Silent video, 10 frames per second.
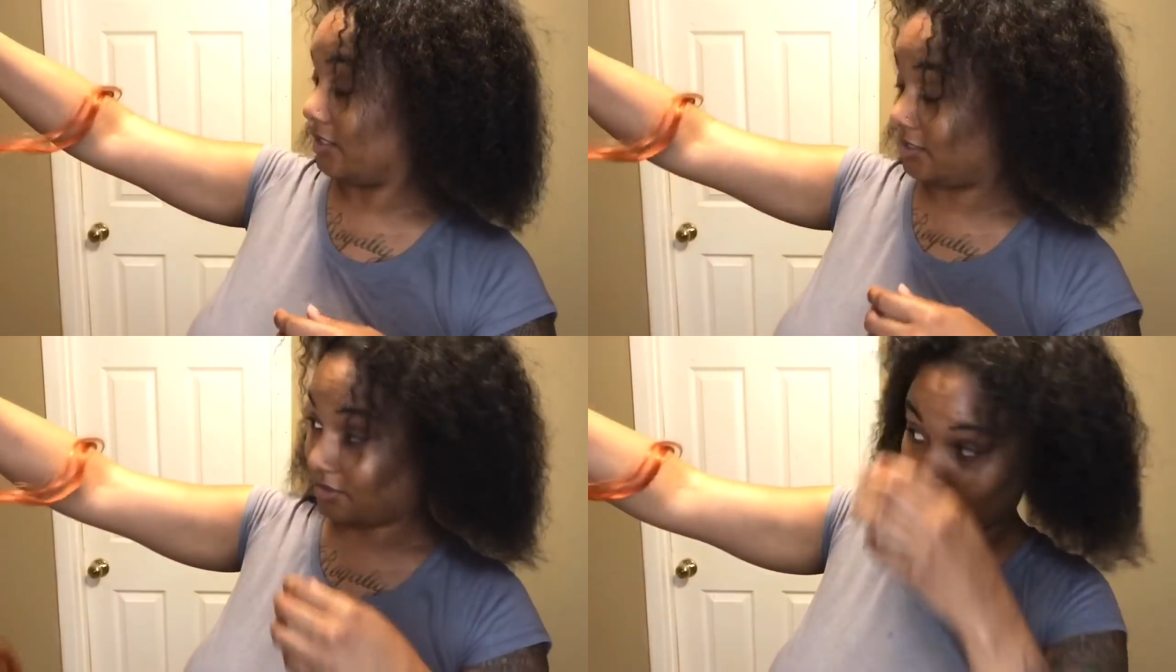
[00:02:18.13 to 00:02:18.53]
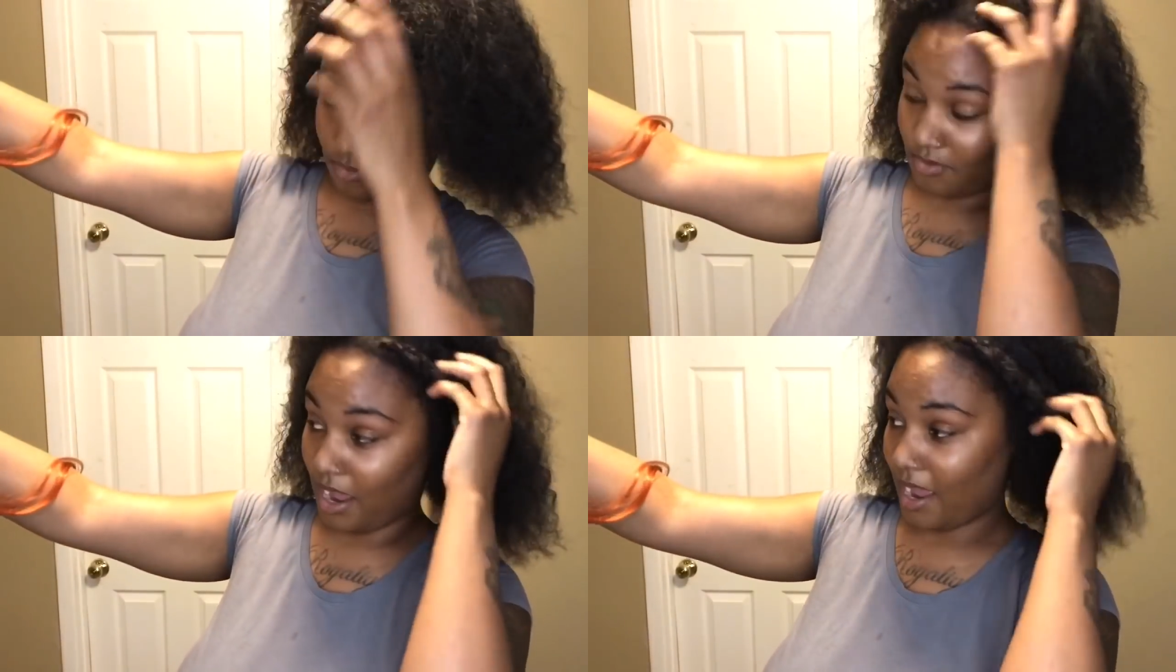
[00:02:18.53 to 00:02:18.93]

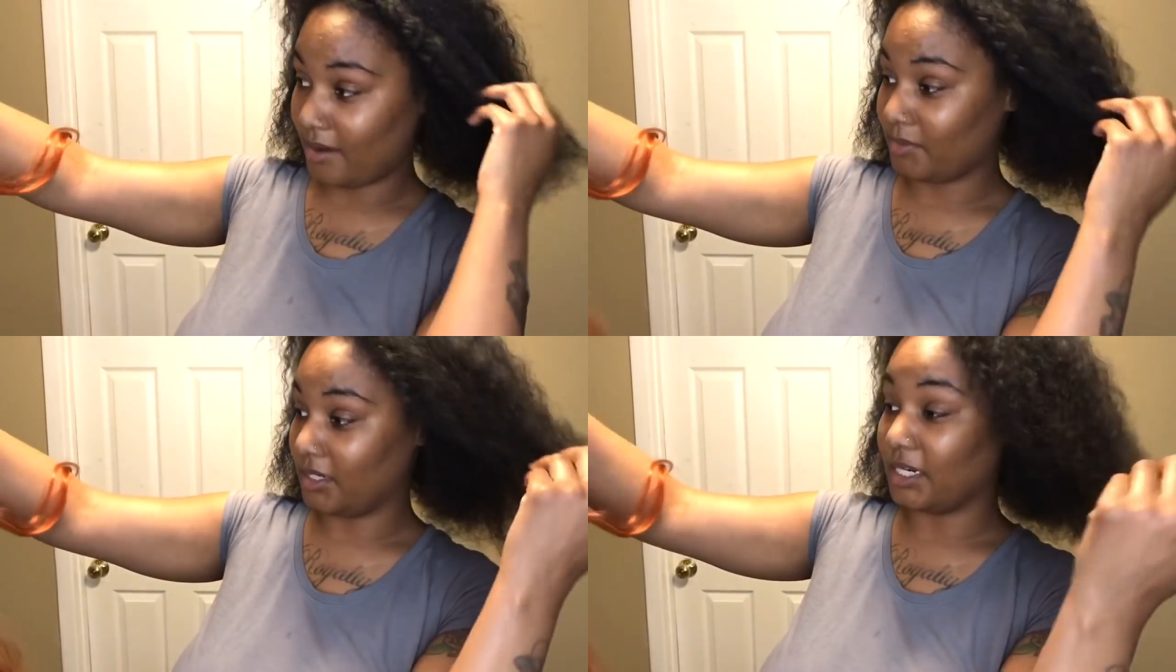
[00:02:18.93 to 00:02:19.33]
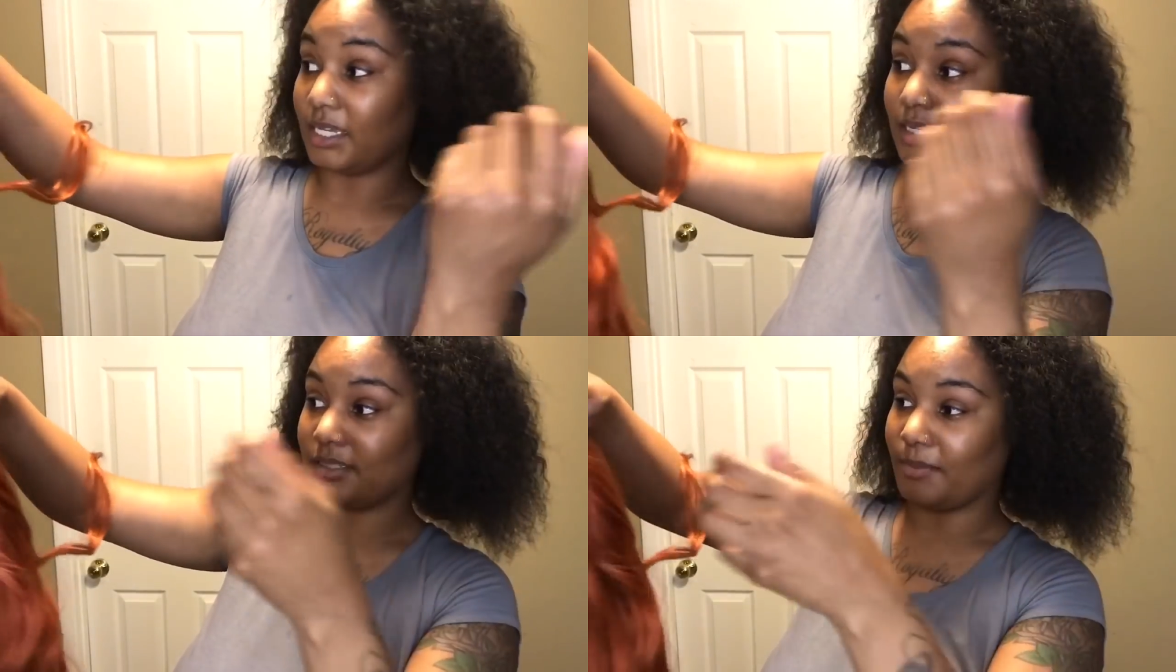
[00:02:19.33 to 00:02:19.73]
So I'm gonna
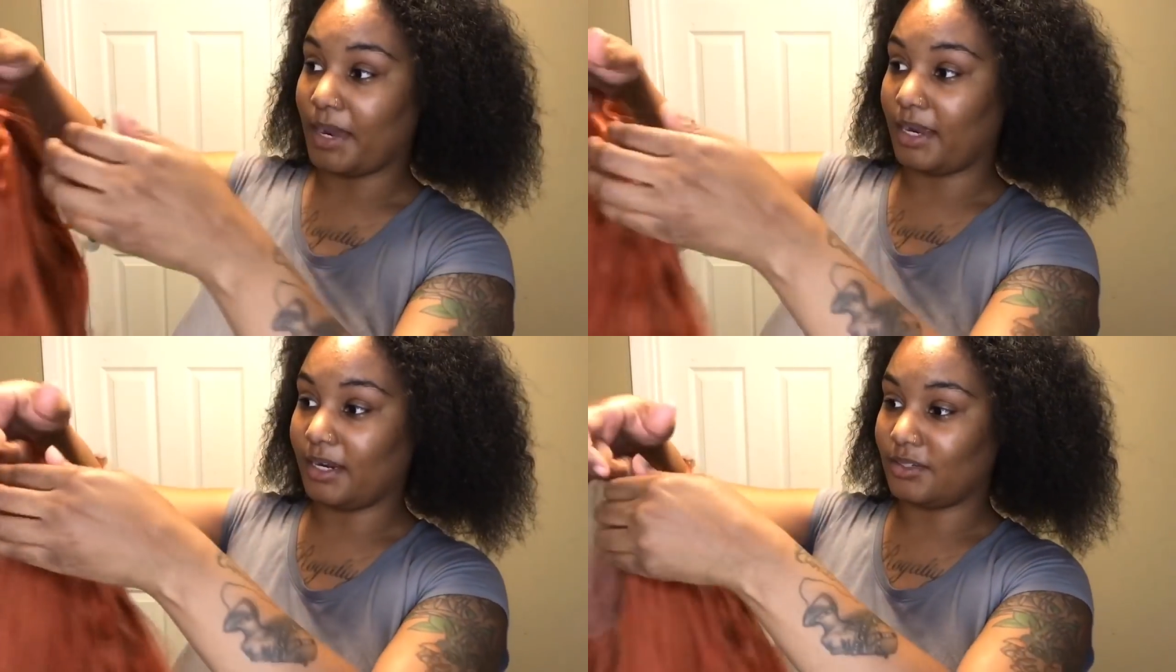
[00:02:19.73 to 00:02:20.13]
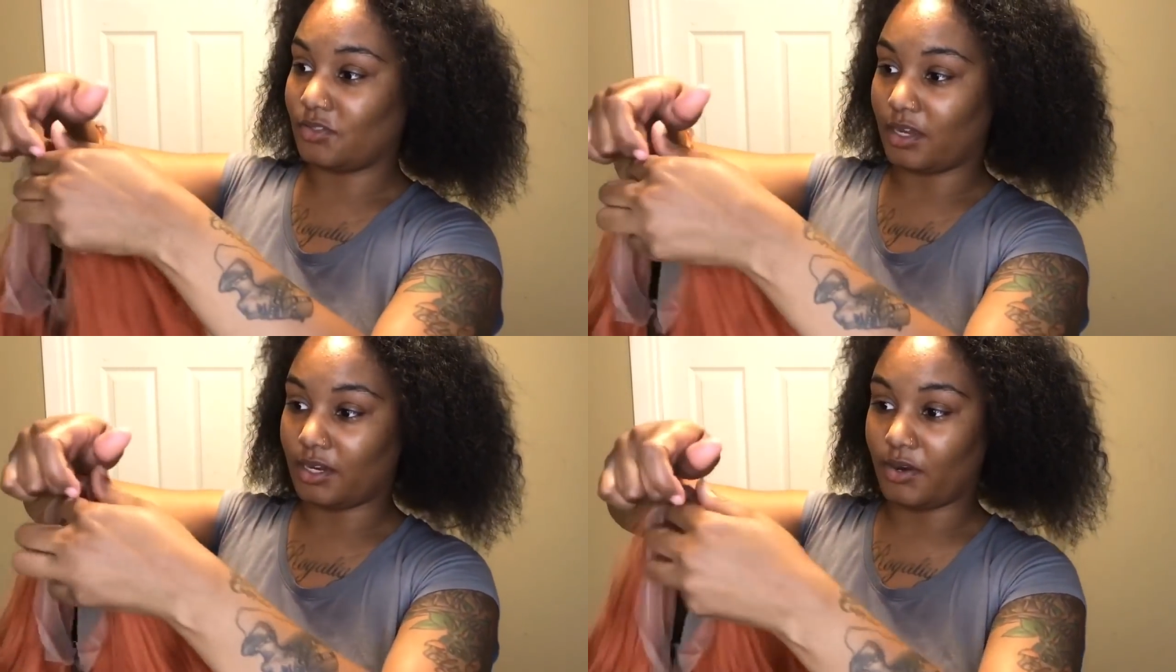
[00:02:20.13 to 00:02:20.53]
get to my hair
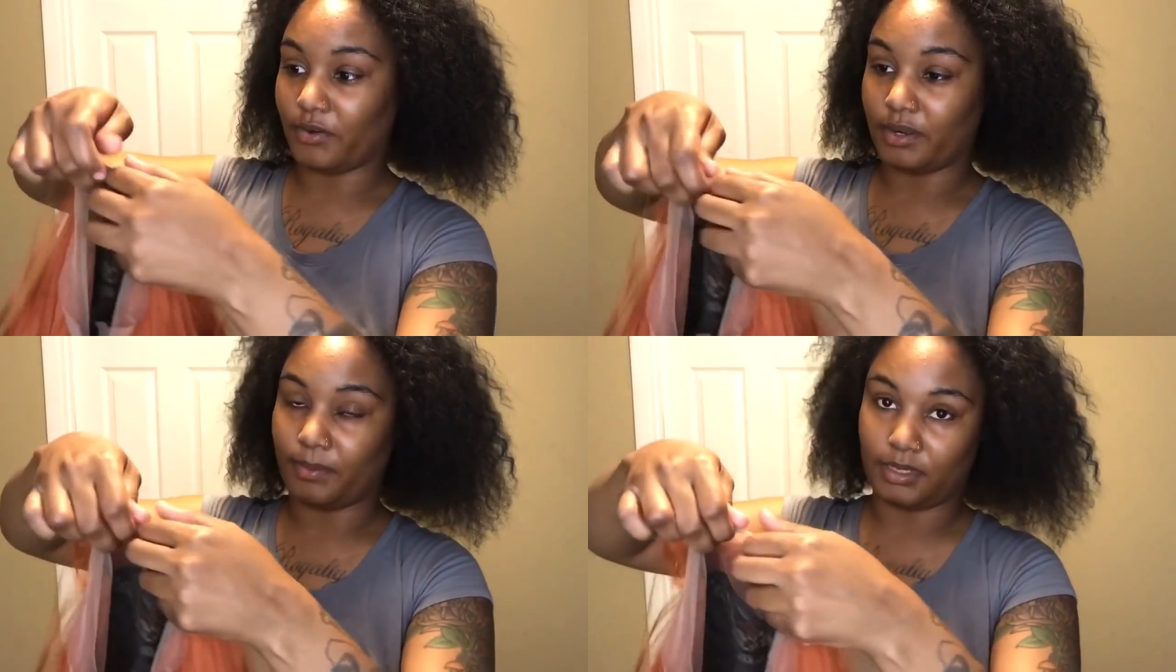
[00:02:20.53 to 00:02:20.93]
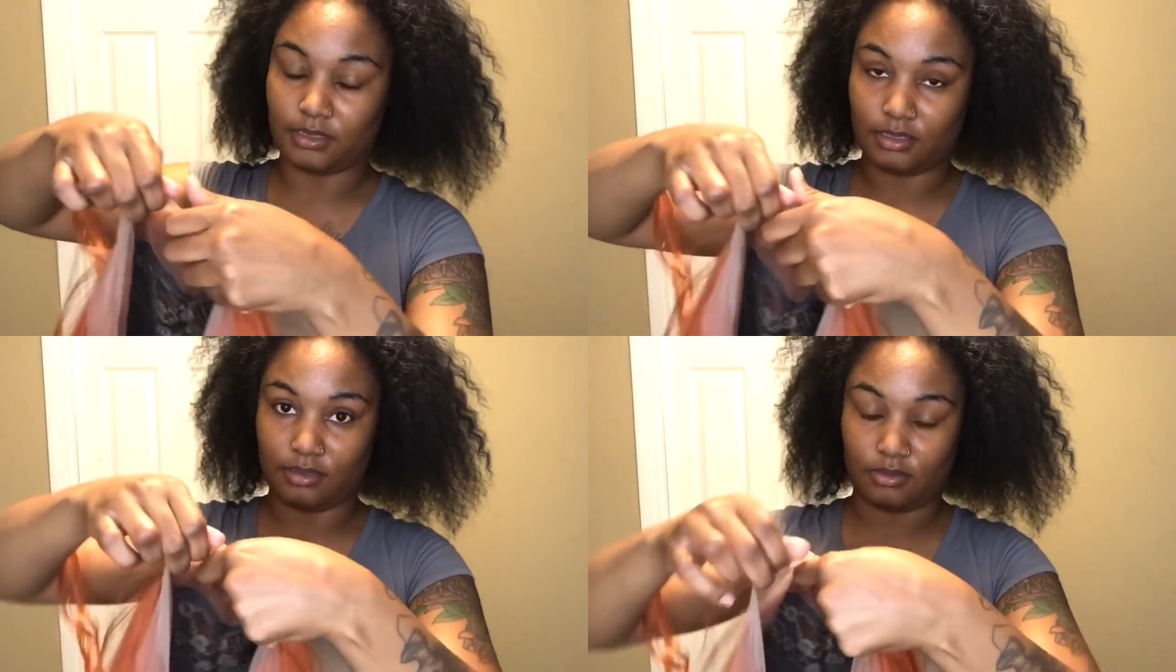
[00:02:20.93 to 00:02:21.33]
so I can hurry up and
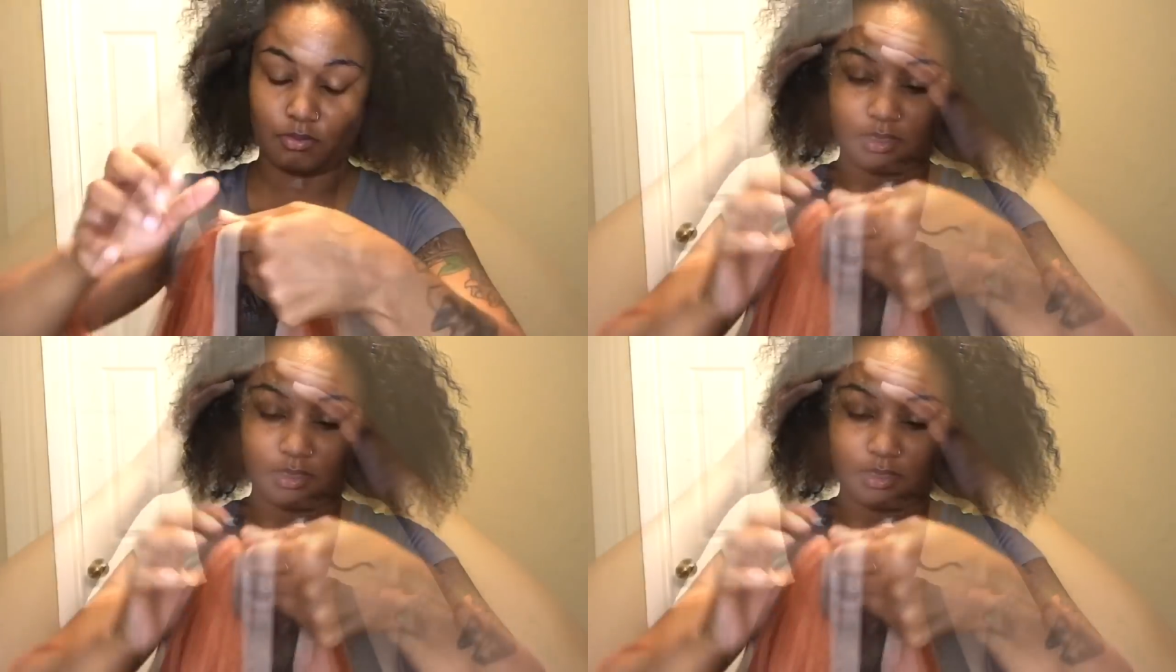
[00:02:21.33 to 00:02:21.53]
get to this